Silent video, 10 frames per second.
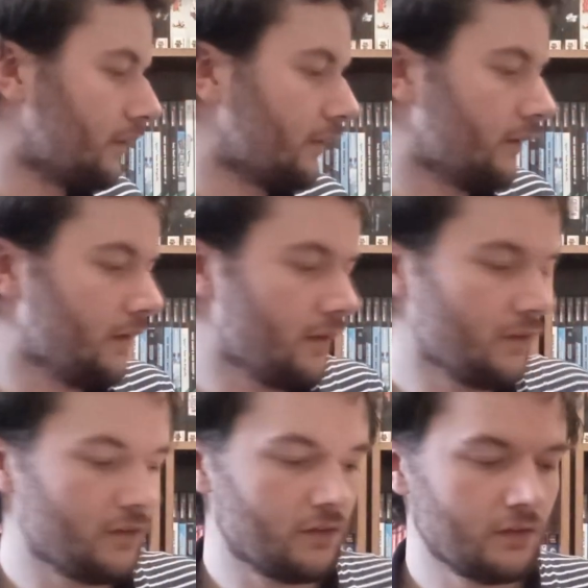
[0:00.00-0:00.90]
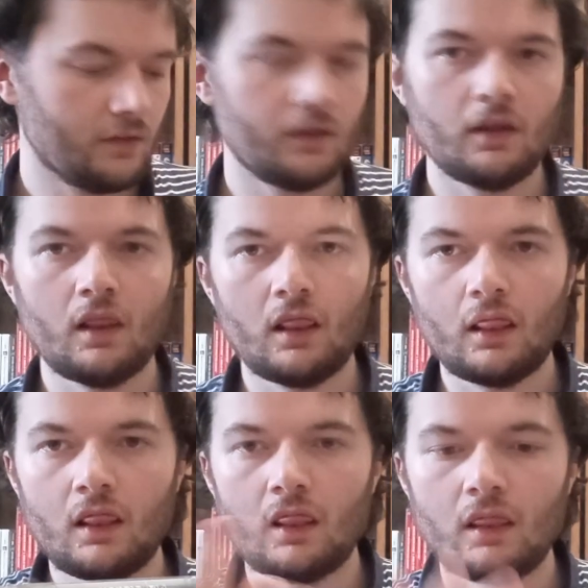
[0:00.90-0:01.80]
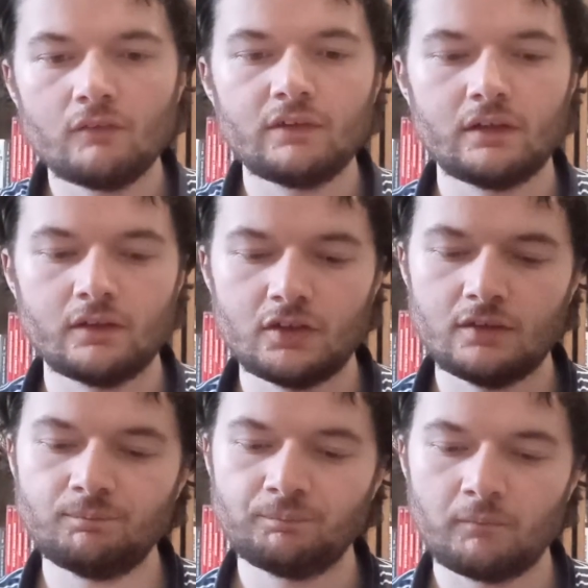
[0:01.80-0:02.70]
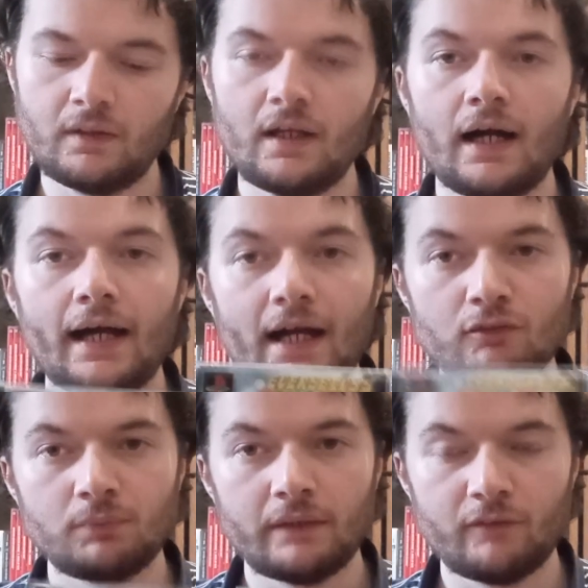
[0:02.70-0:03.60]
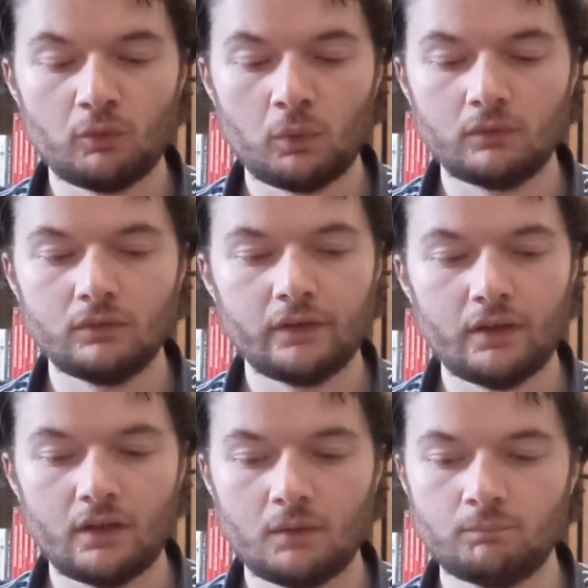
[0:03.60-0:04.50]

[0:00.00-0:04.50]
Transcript: It is lovely condition. I have played this one, I